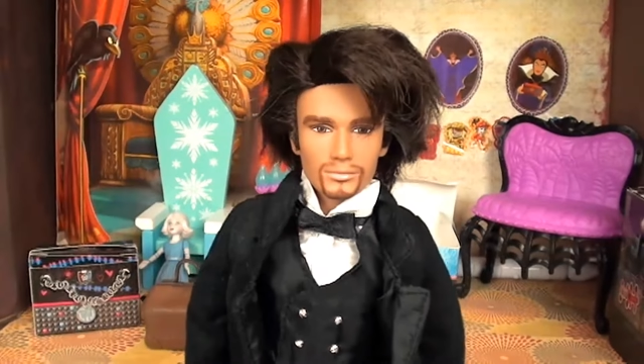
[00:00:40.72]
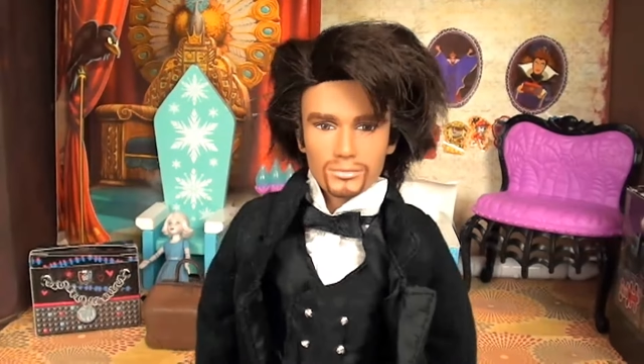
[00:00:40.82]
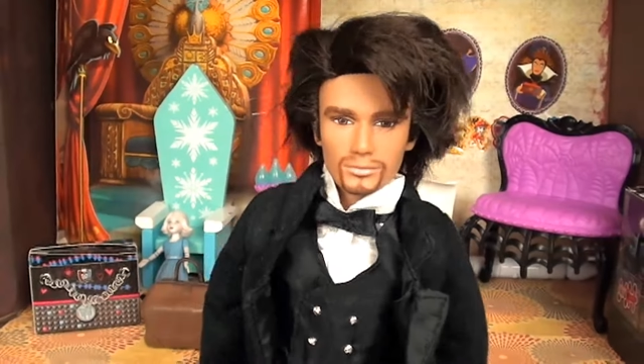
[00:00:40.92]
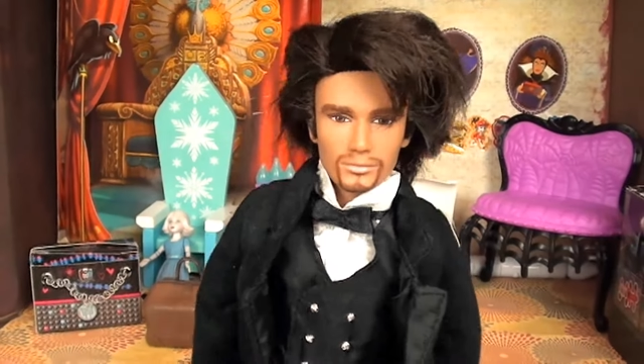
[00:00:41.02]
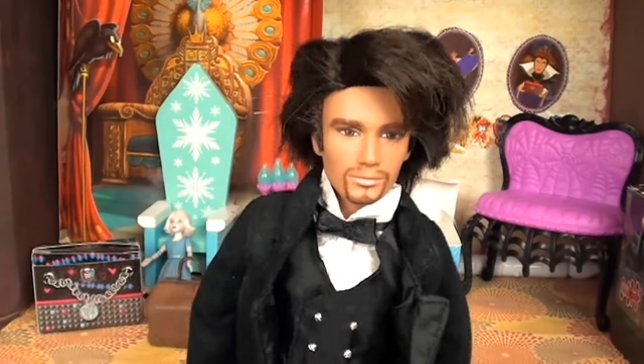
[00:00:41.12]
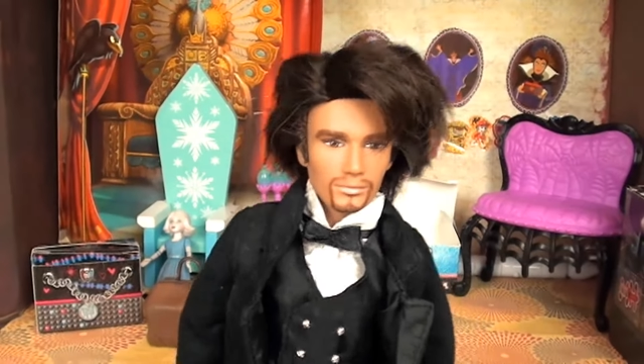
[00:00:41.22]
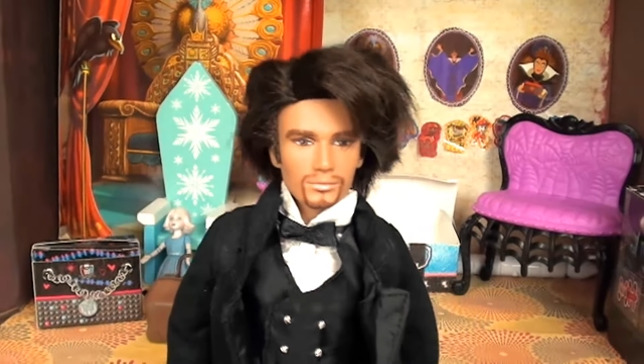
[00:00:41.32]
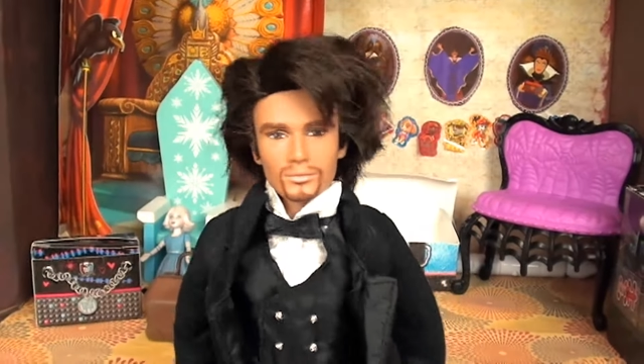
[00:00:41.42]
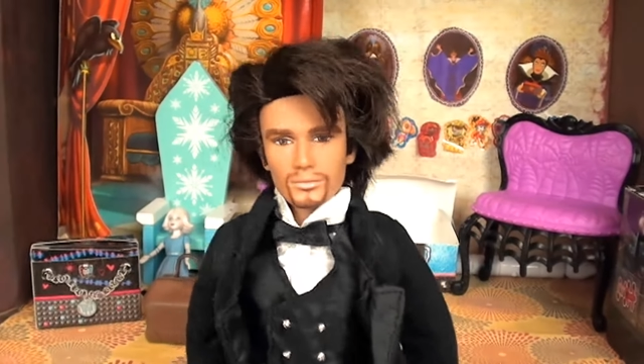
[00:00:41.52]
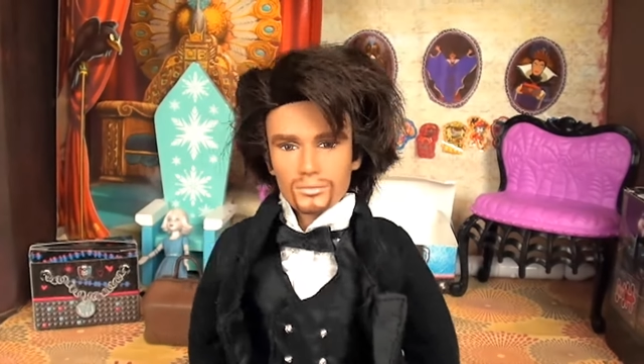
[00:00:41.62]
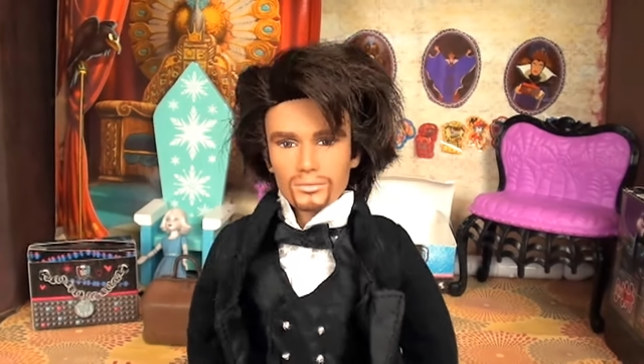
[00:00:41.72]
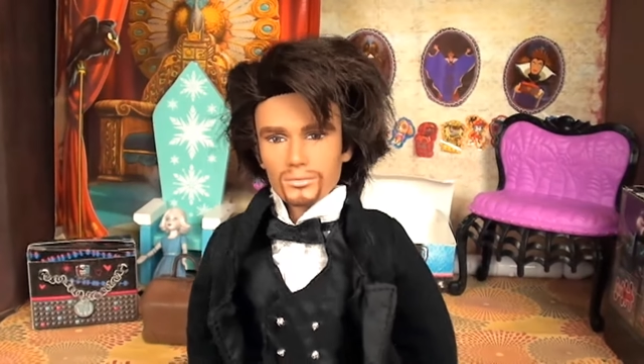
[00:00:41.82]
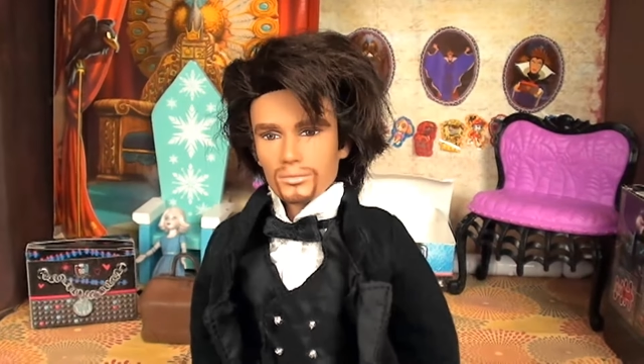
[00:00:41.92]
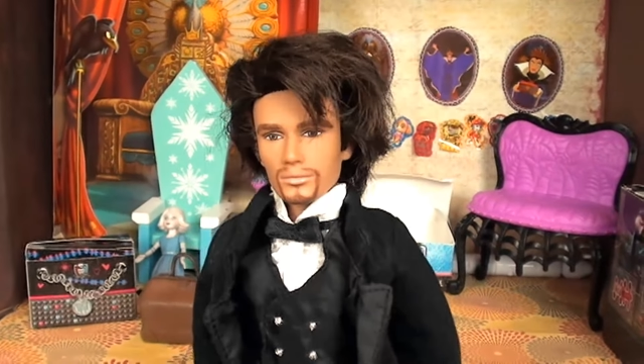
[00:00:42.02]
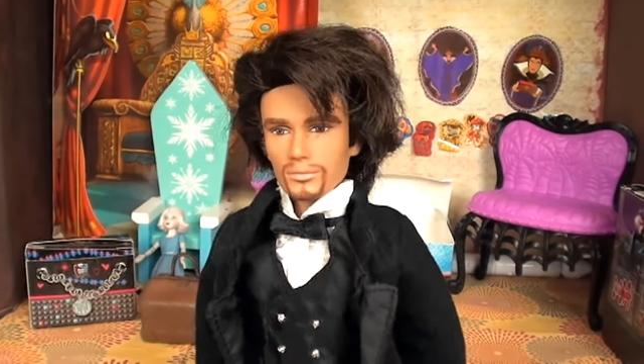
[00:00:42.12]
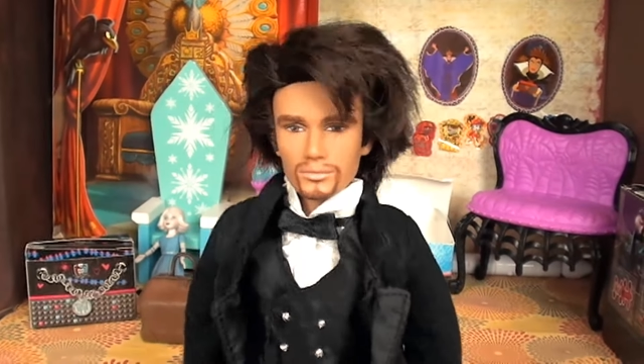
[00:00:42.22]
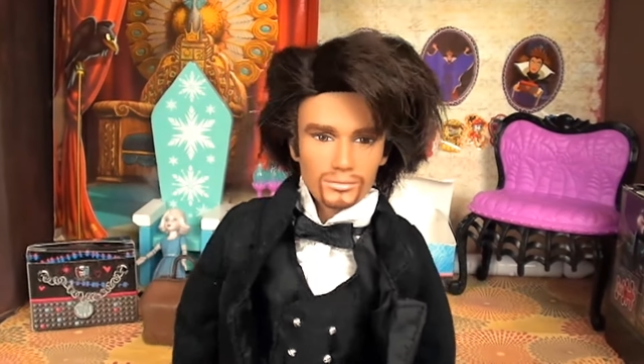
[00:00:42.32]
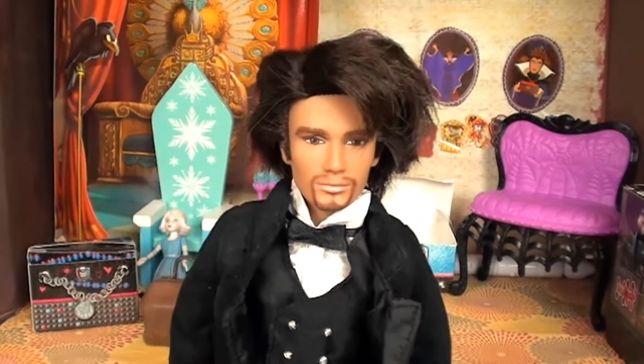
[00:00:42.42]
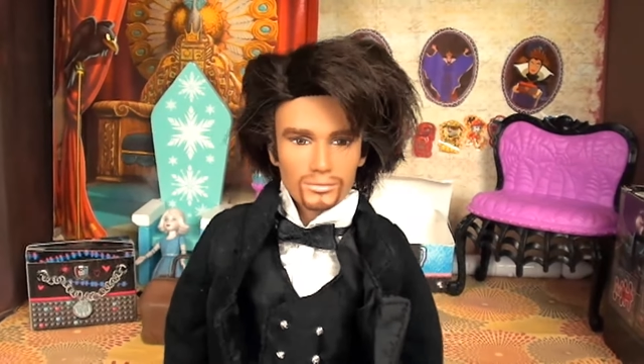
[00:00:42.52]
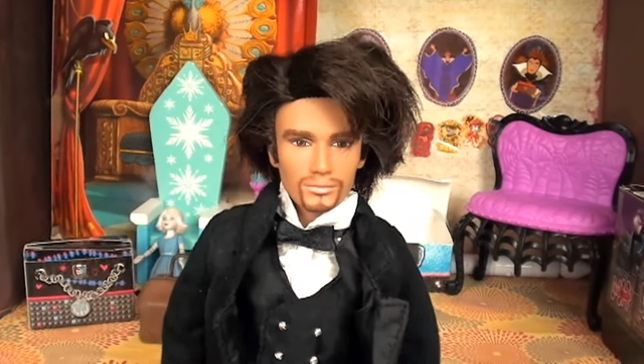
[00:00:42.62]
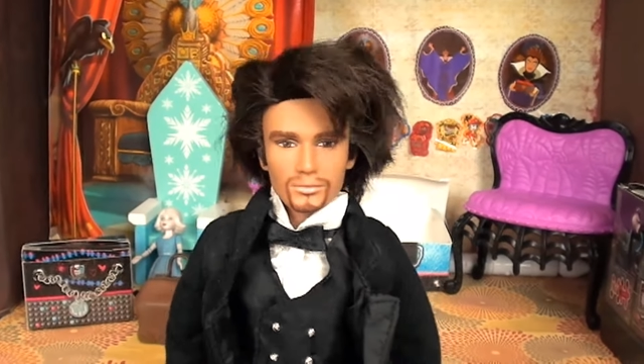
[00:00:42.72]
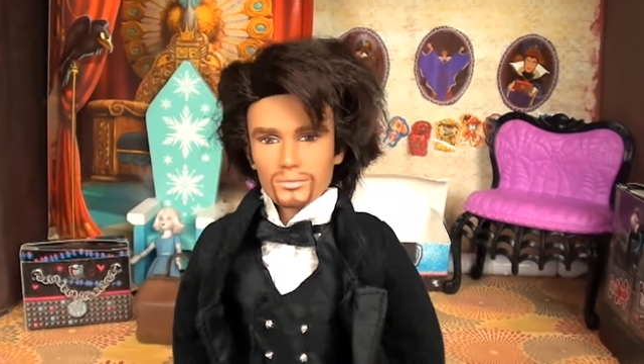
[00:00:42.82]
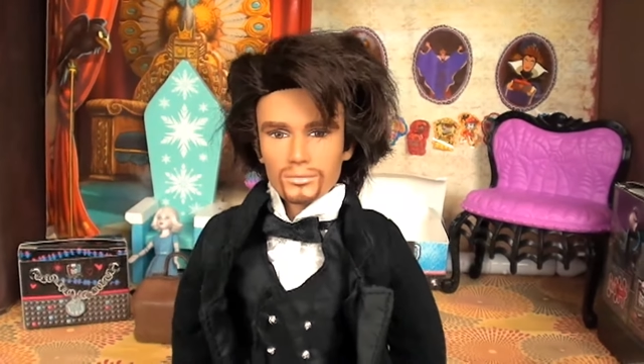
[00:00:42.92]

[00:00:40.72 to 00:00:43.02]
Good evening, all. I